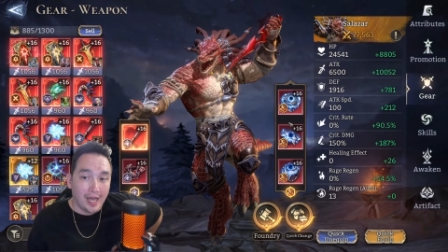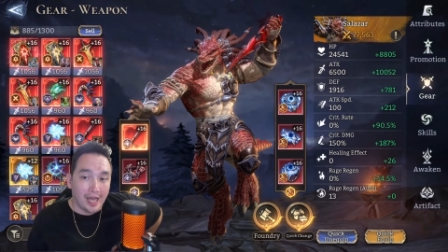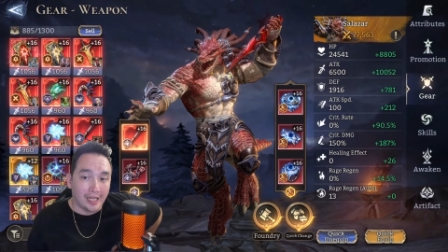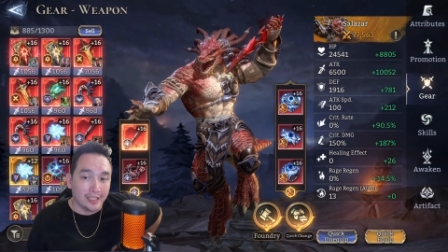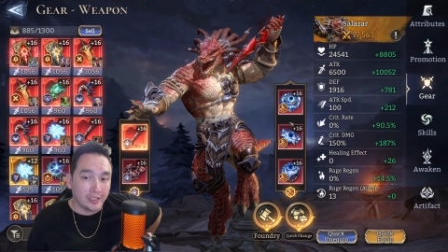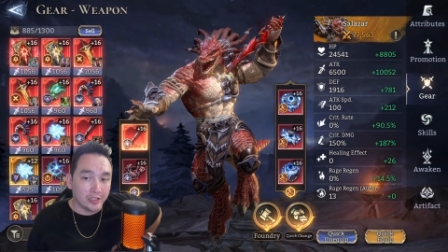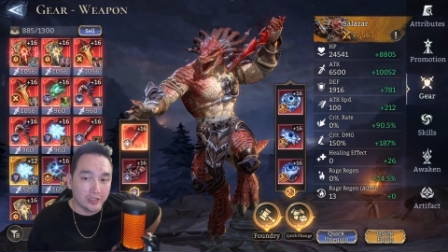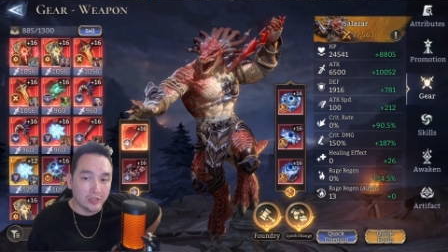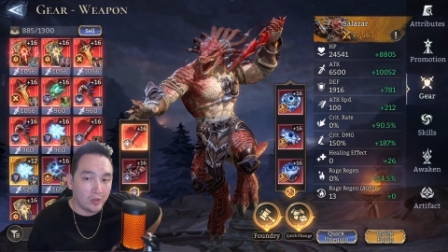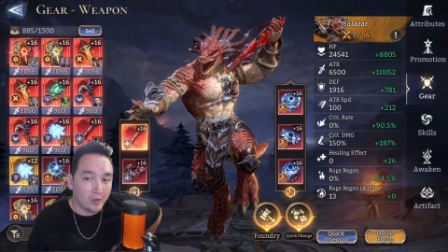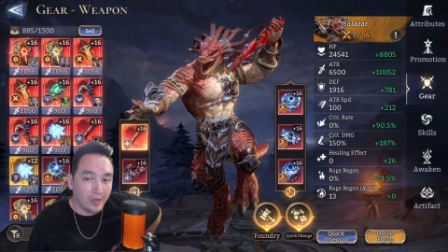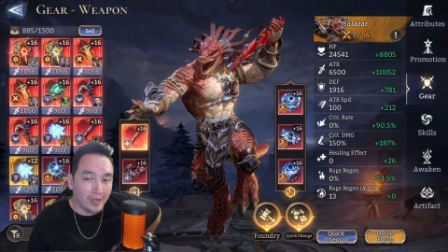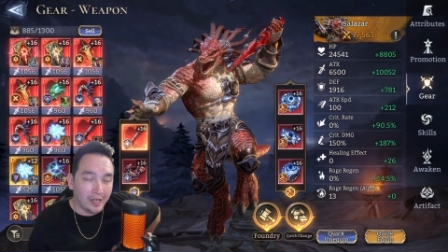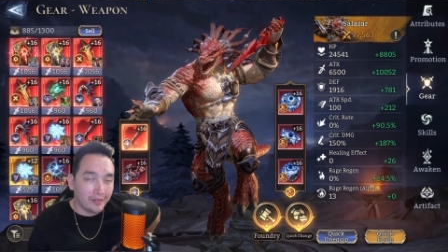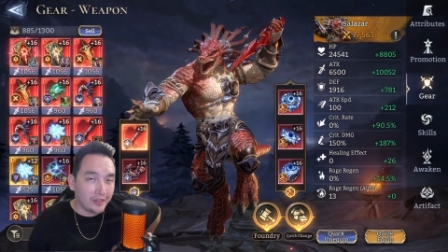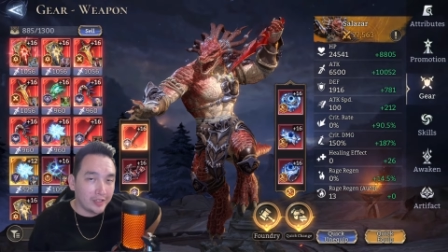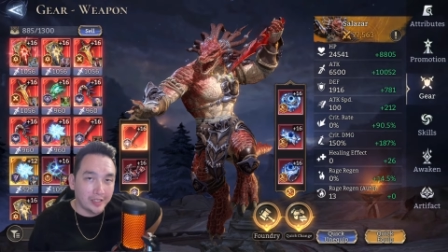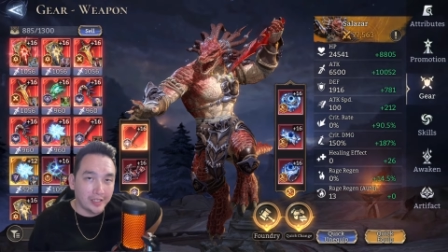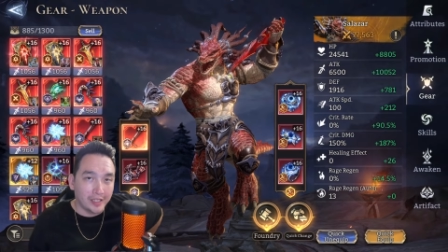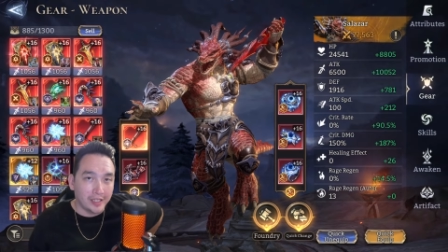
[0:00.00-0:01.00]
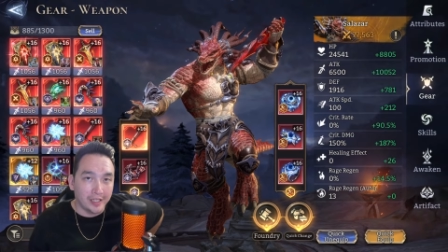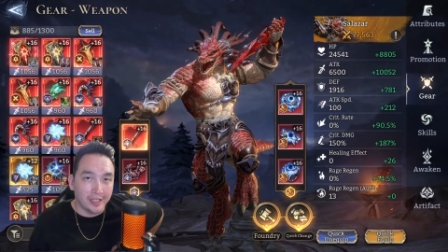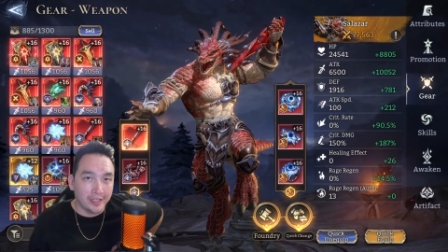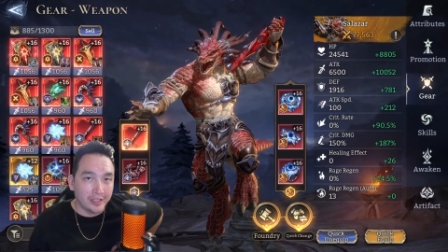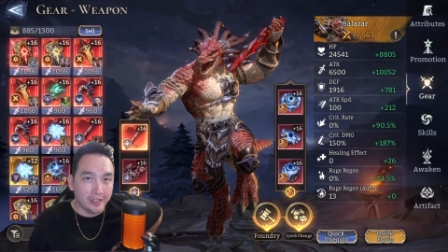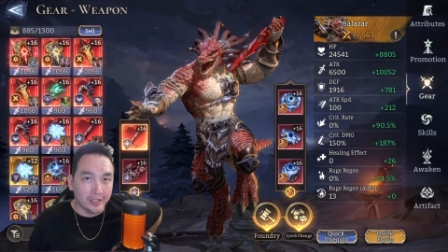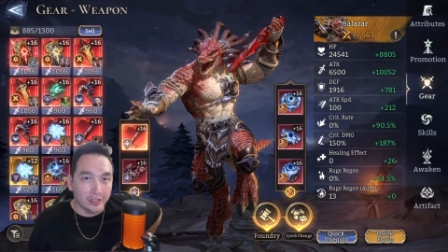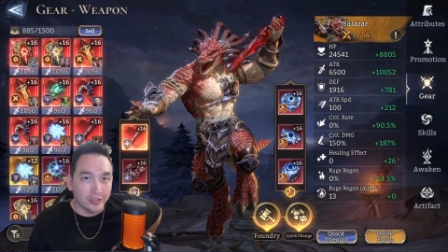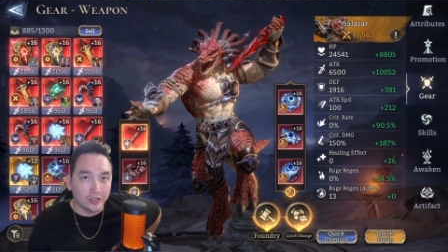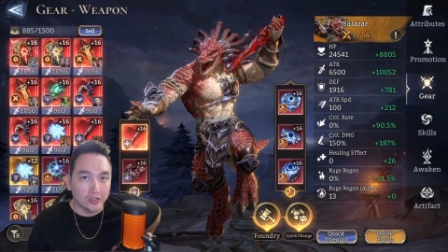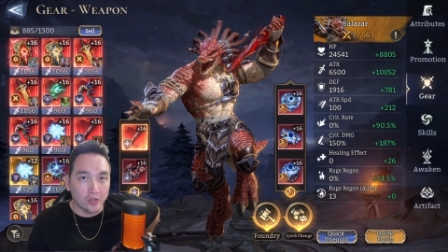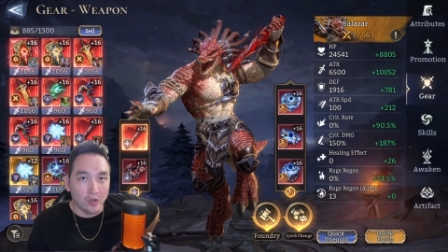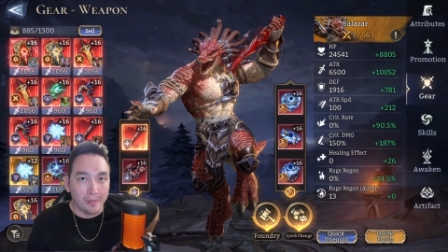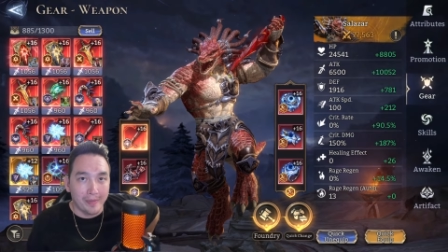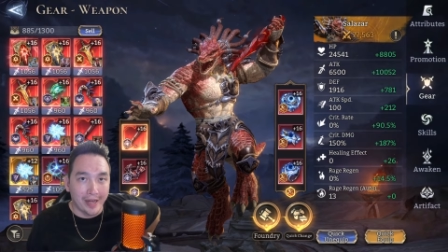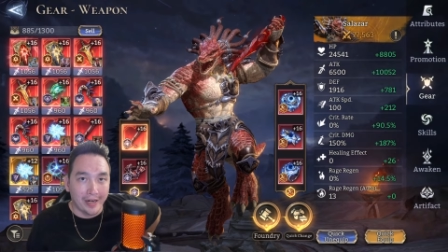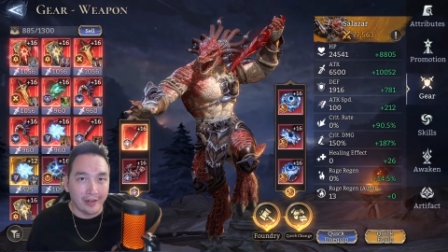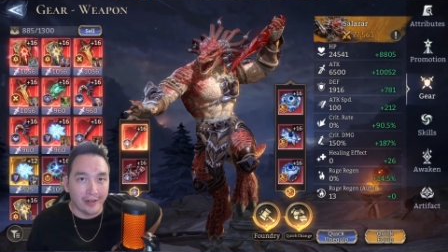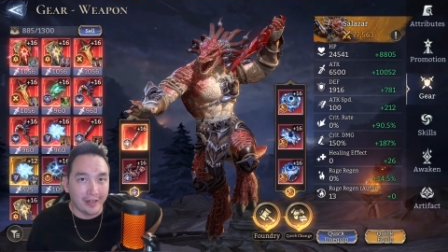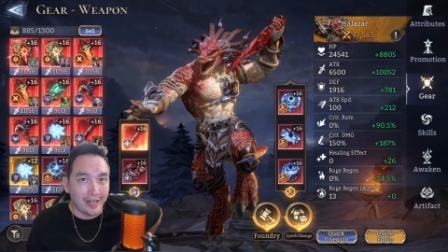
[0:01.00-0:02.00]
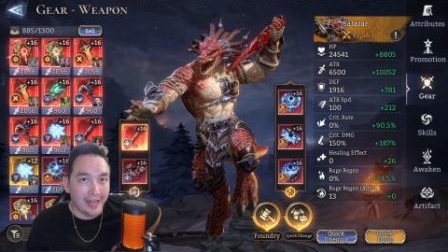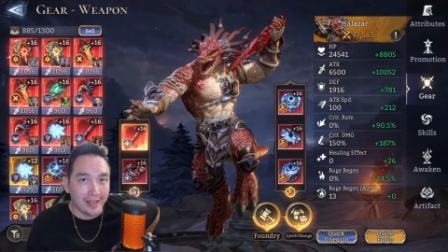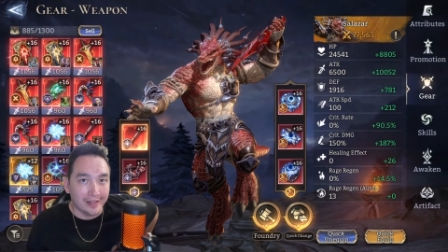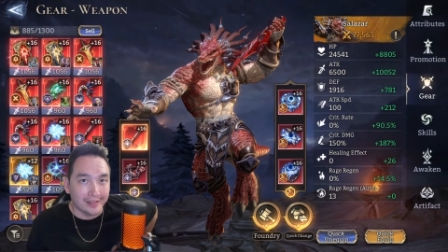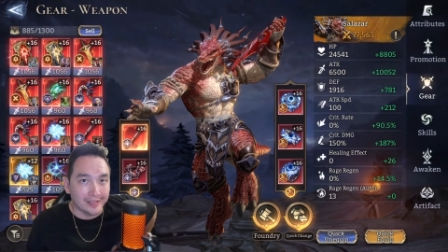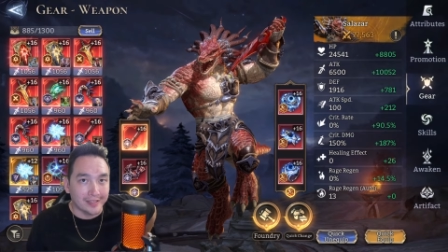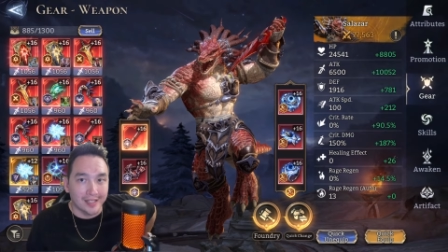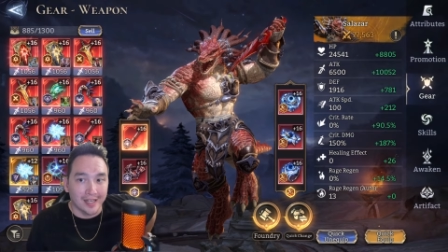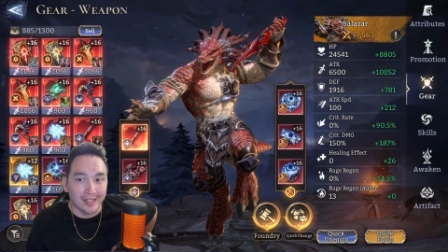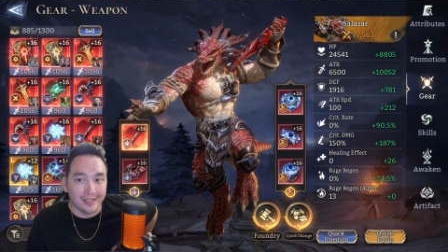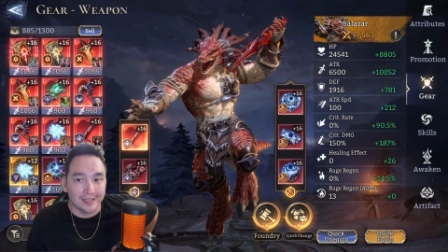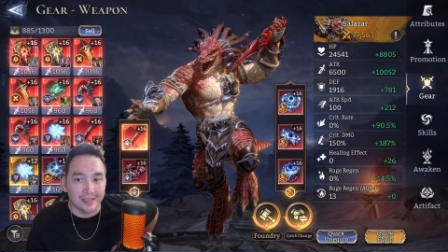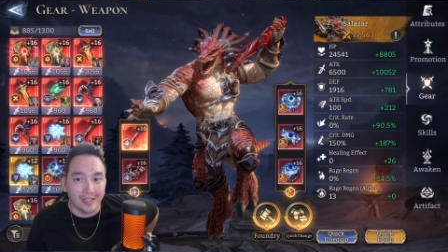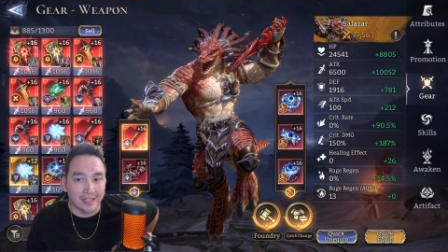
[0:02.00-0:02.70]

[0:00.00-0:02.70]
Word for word: I just don't ever get any good Soulbound Arcana sets.